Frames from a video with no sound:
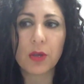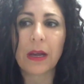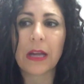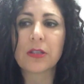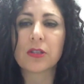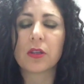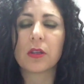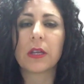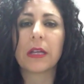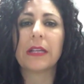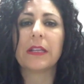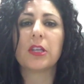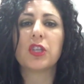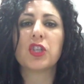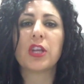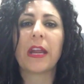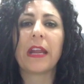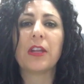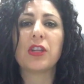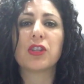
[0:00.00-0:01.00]
You guys are looking to
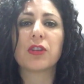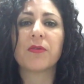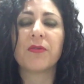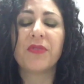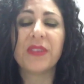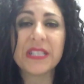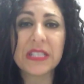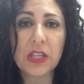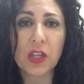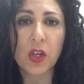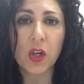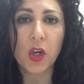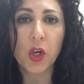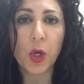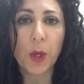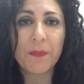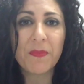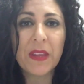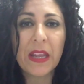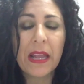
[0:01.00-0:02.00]
change your
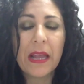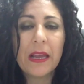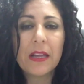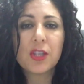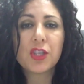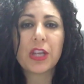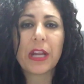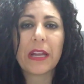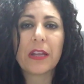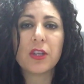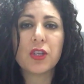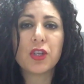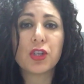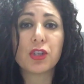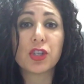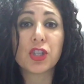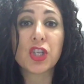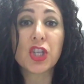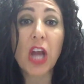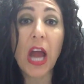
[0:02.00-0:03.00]
physical, change
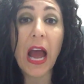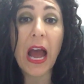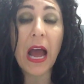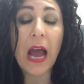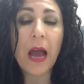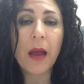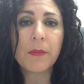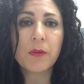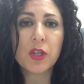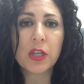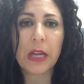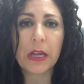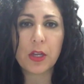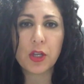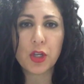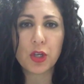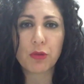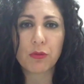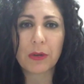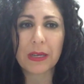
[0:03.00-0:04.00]
your job,
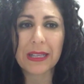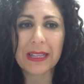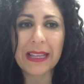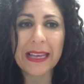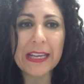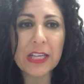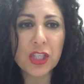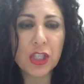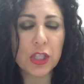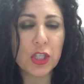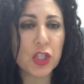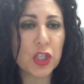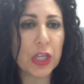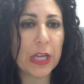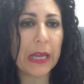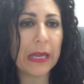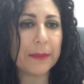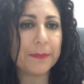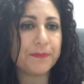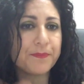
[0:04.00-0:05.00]
change your
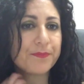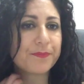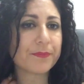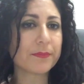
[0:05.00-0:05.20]
relationship.